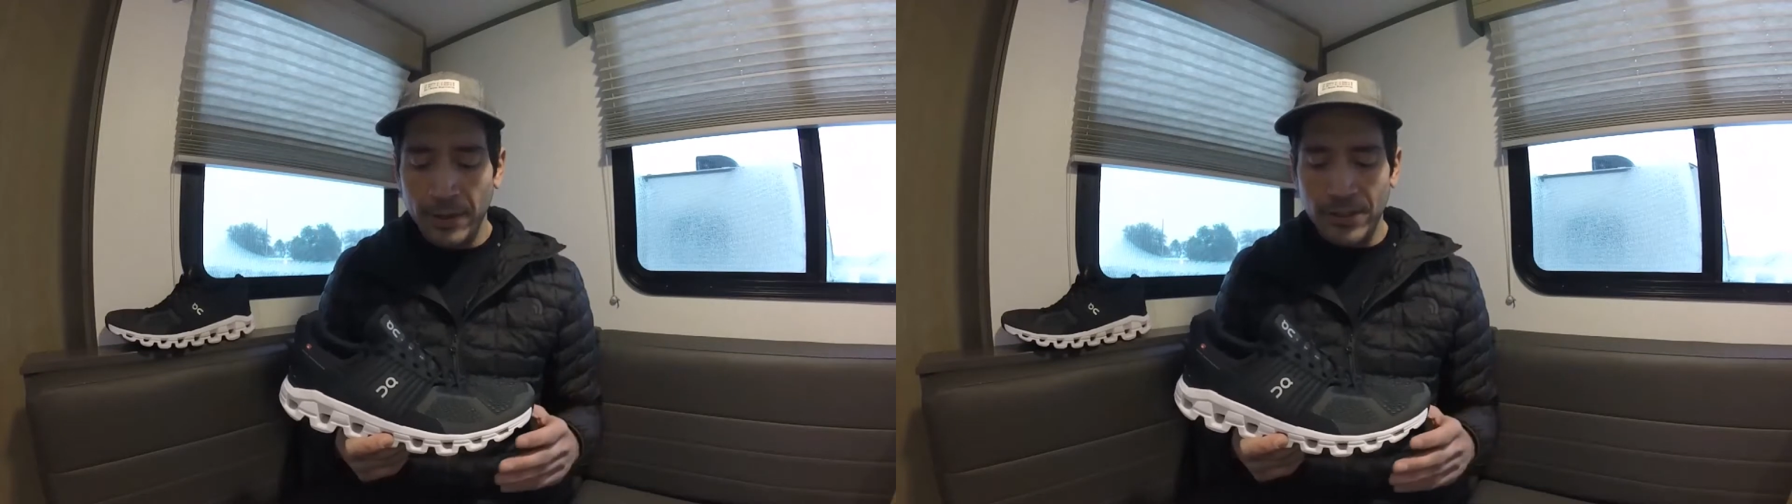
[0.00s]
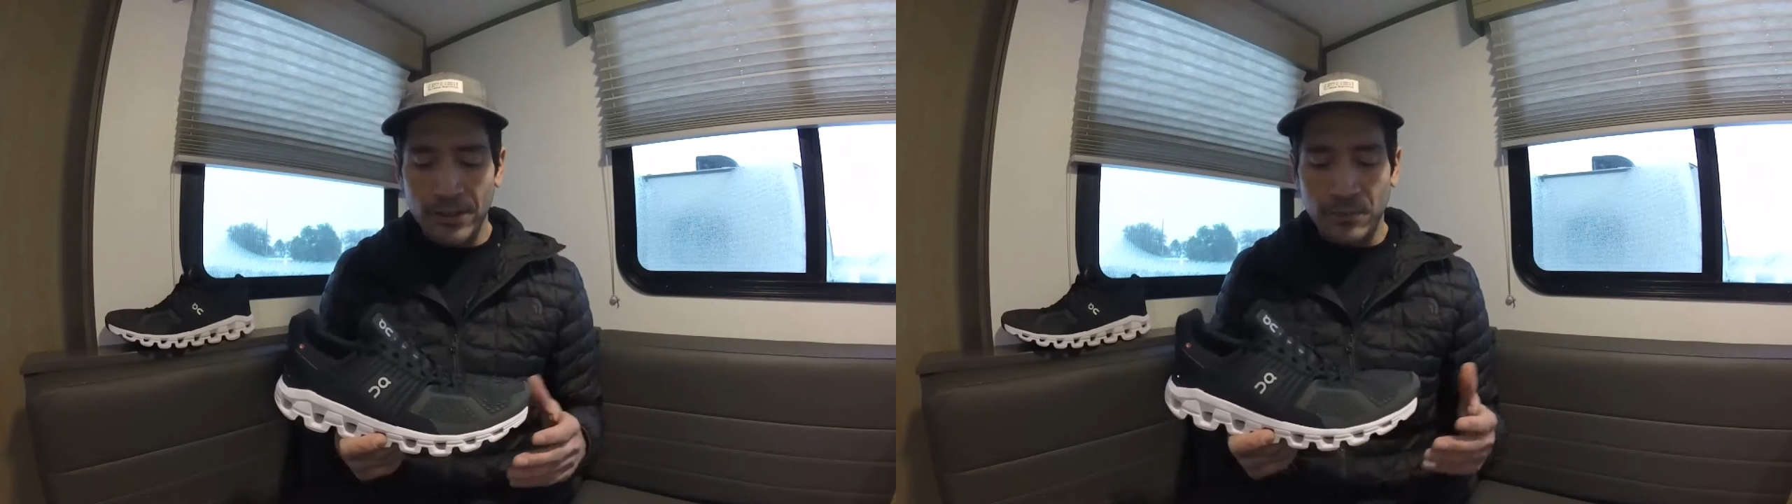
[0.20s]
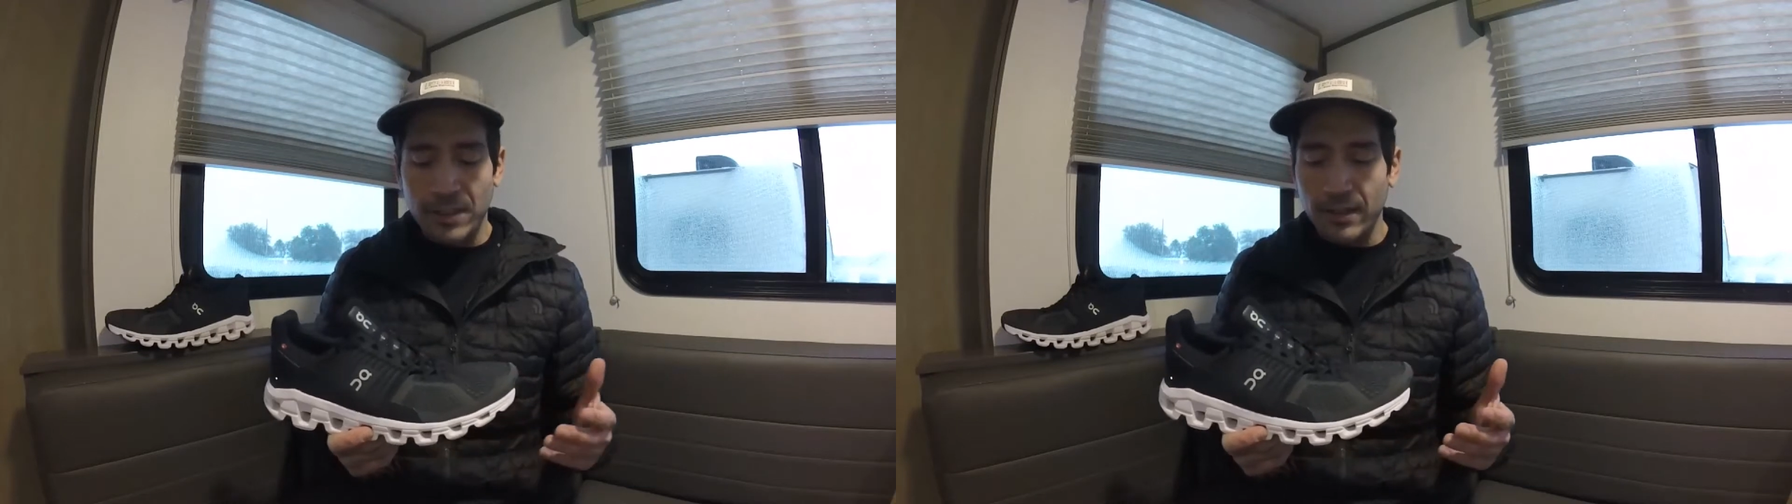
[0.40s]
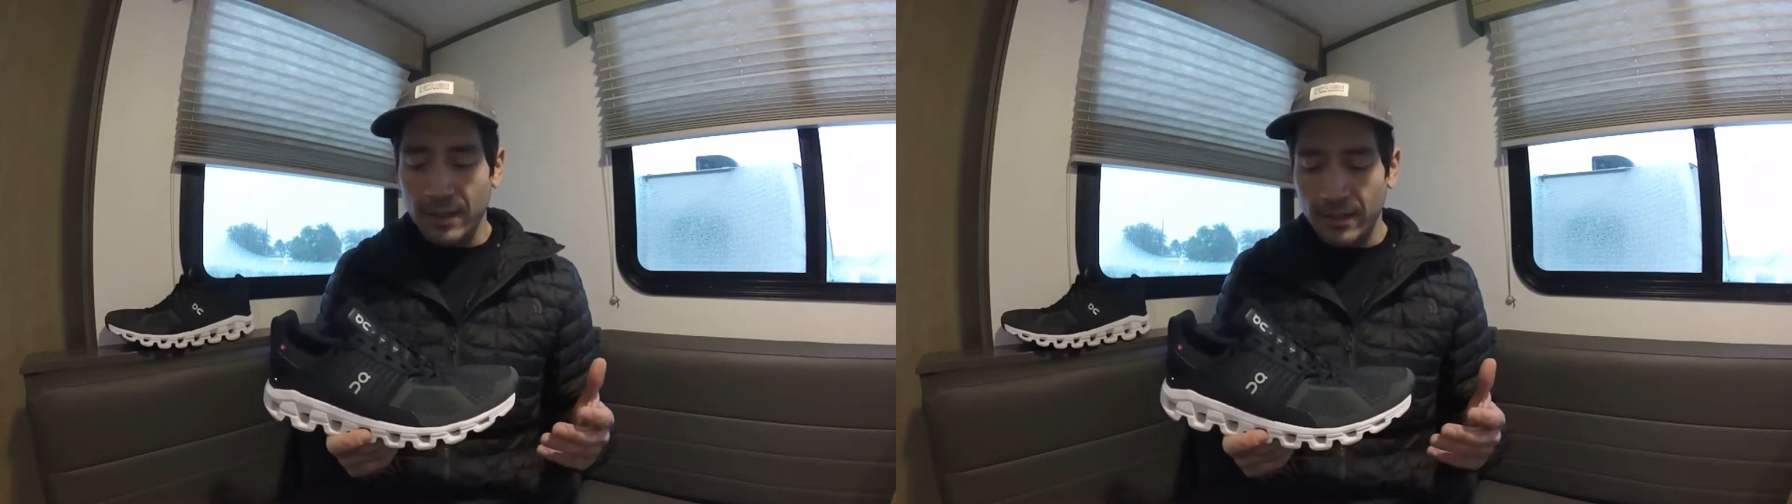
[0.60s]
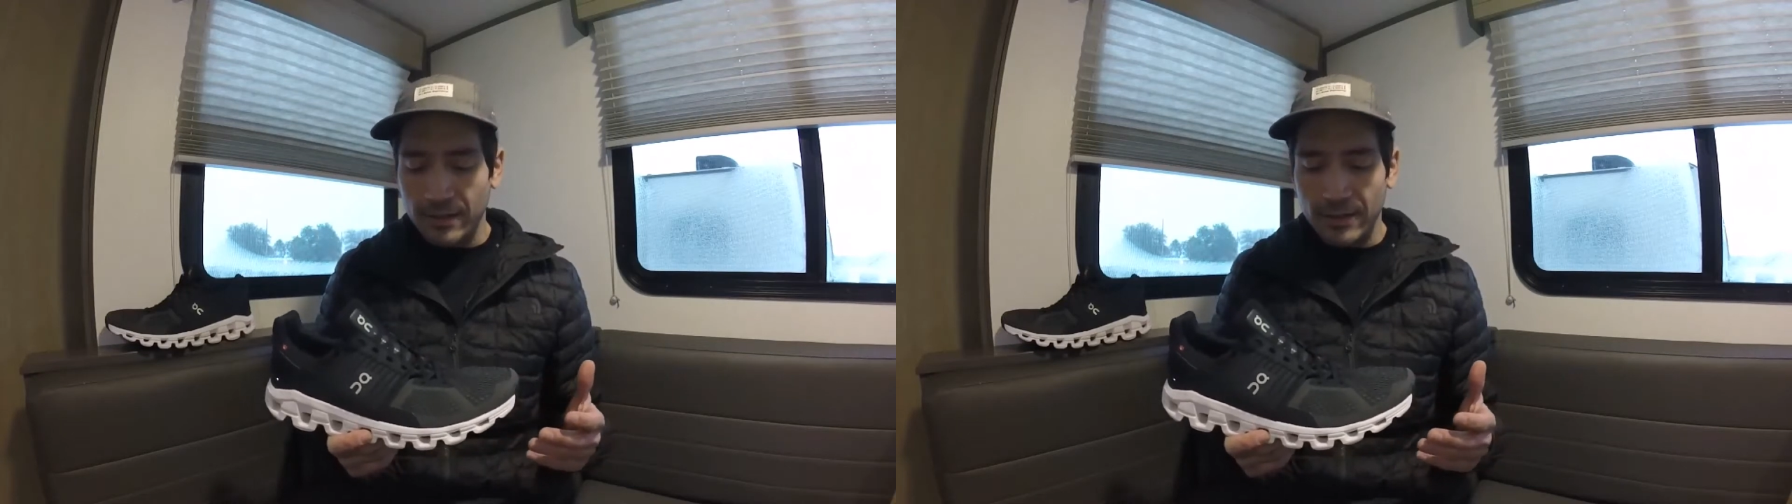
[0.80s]
just
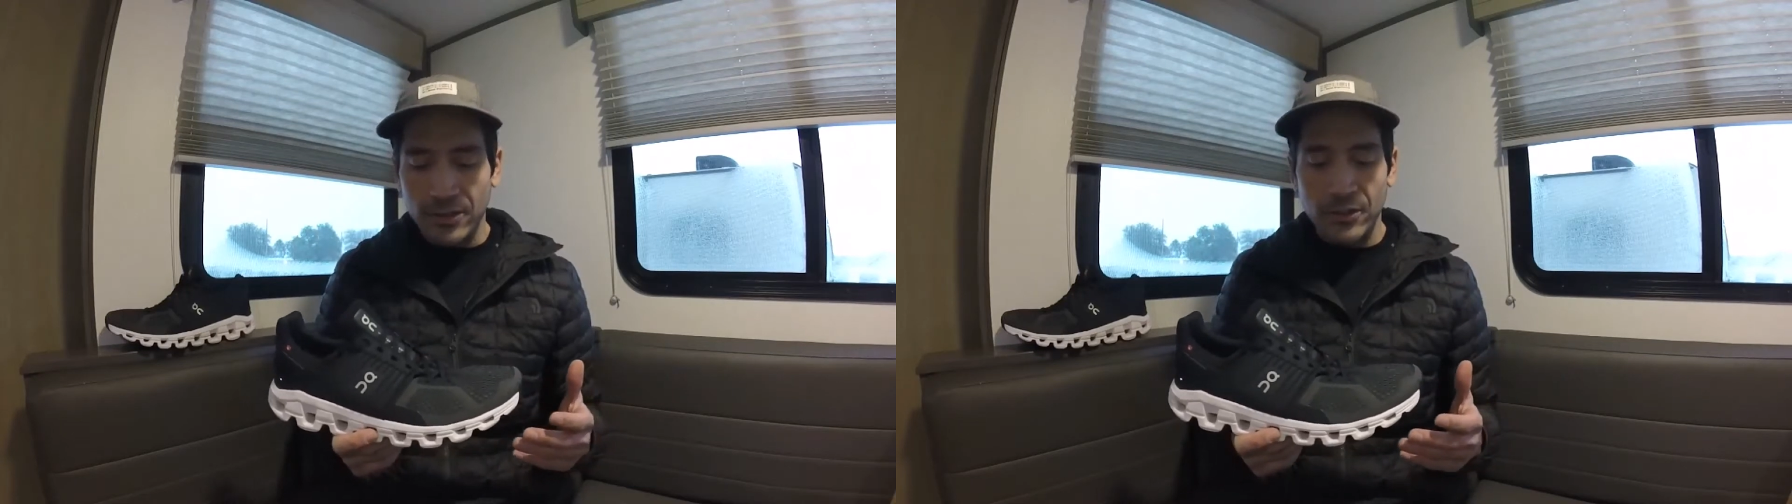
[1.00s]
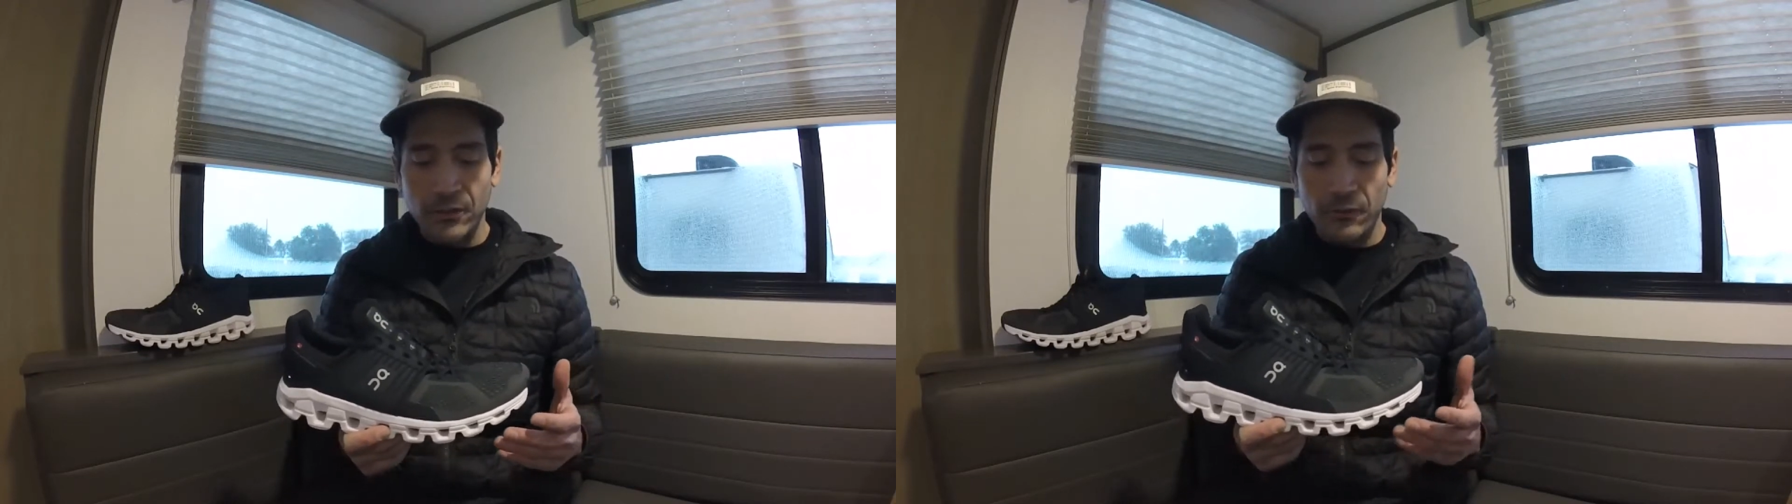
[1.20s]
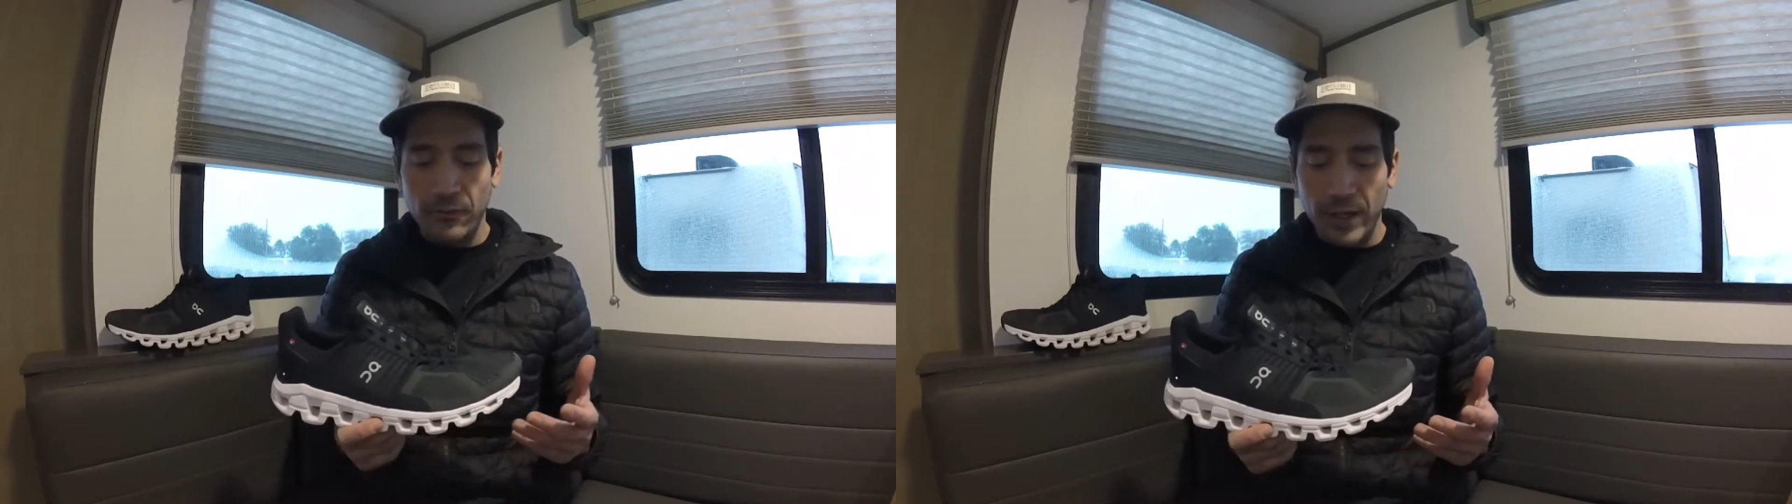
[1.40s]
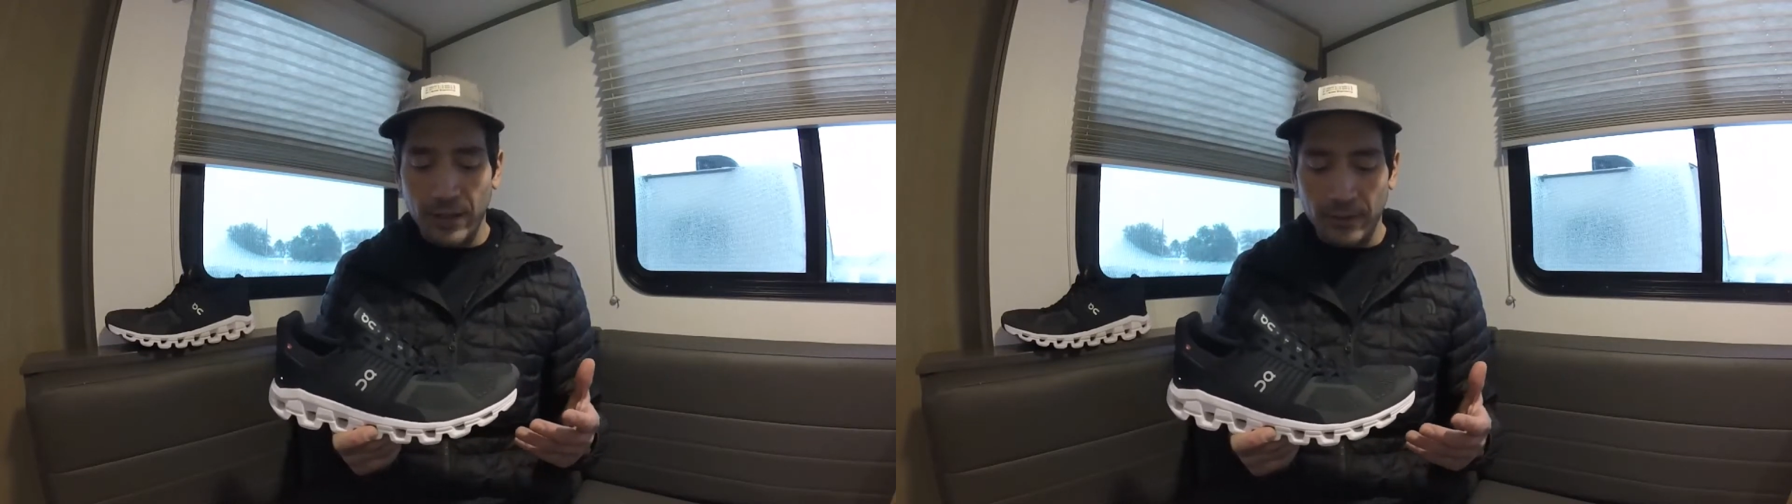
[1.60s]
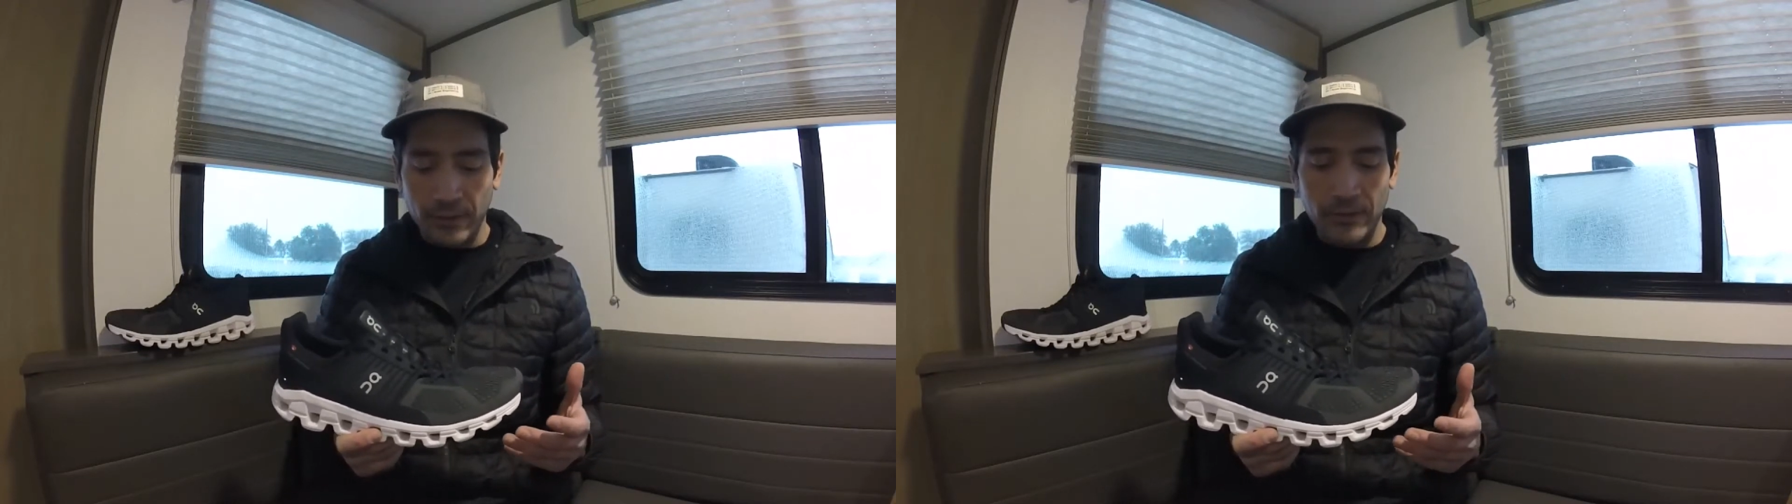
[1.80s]
because the shoe felt